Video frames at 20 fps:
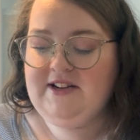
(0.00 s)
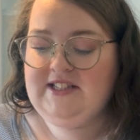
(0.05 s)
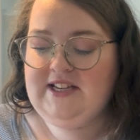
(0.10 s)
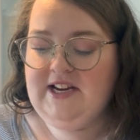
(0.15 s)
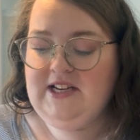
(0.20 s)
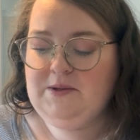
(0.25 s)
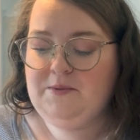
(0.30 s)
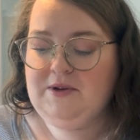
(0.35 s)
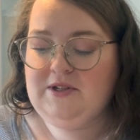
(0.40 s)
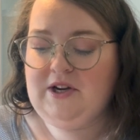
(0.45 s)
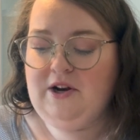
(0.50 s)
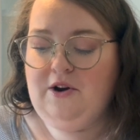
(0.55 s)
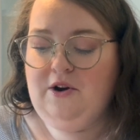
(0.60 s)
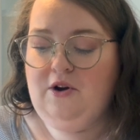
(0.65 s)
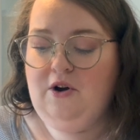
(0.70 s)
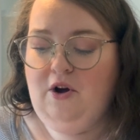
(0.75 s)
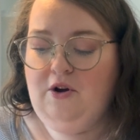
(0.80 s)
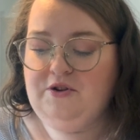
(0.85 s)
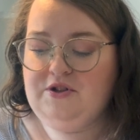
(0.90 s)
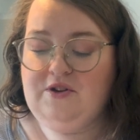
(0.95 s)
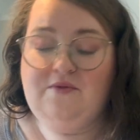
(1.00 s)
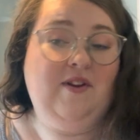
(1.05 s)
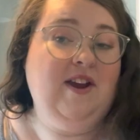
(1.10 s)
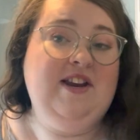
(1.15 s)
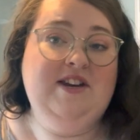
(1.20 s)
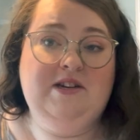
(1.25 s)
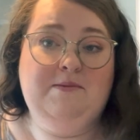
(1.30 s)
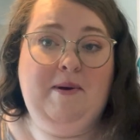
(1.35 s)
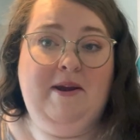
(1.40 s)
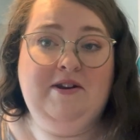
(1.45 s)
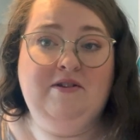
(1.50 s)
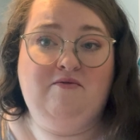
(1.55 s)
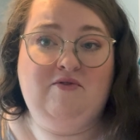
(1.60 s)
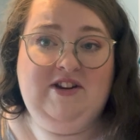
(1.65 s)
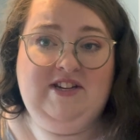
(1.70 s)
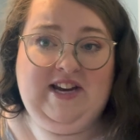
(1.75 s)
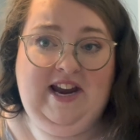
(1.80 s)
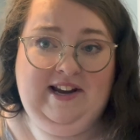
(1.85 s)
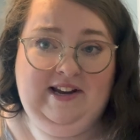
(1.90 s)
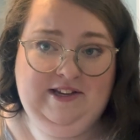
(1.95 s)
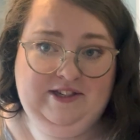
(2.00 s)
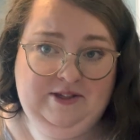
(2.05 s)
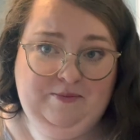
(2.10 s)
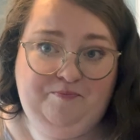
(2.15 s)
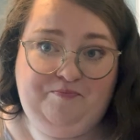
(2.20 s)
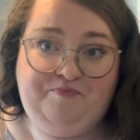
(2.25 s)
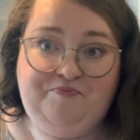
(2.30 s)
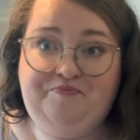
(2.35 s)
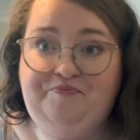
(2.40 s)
Sainsbury's, and lots of independent retailers.